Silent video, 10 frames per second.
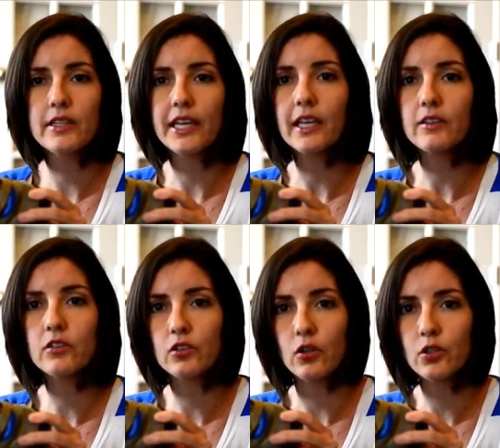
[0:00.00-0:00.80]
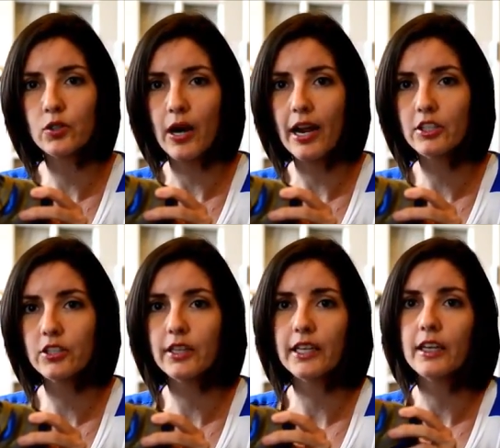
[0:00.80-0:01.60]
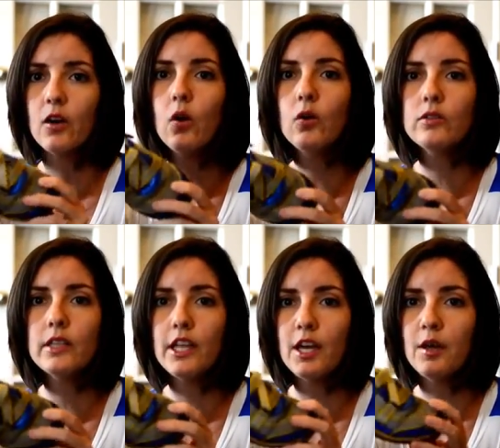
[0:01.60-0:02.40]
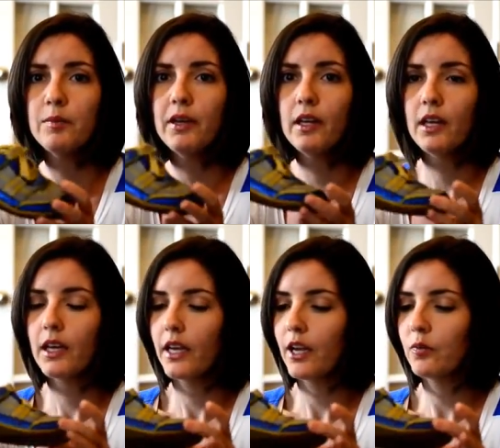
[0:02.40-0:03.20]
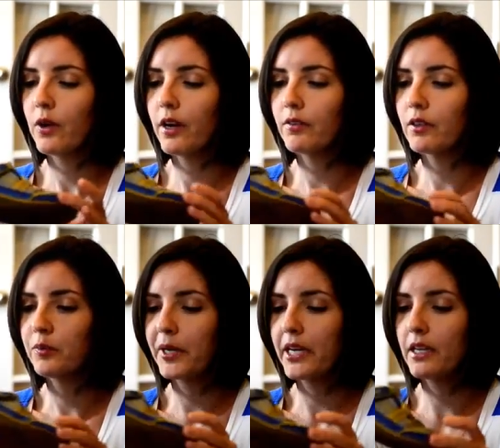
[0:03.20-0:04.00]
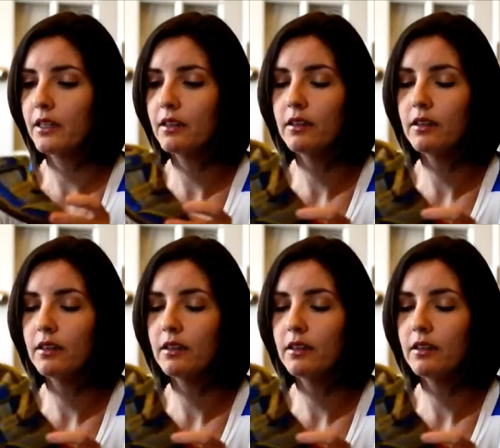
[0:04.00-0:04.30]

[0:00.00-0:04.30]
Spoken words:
they get so trashed and they get holes in them and whatever, but